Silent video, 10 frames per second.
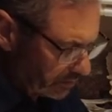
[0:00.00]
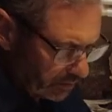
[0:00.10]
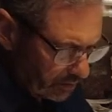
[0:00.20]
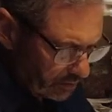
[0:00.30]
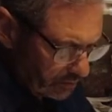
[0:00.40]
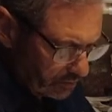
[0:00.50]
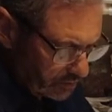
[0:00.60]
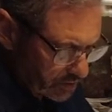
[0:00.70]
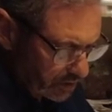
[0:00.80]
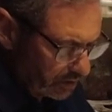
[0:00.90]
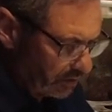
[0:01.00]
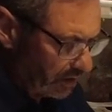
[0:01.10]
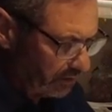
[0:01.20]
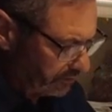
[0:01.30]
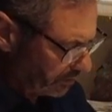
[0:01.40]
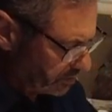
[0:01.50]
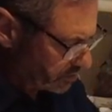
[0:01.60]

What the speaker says: I also have a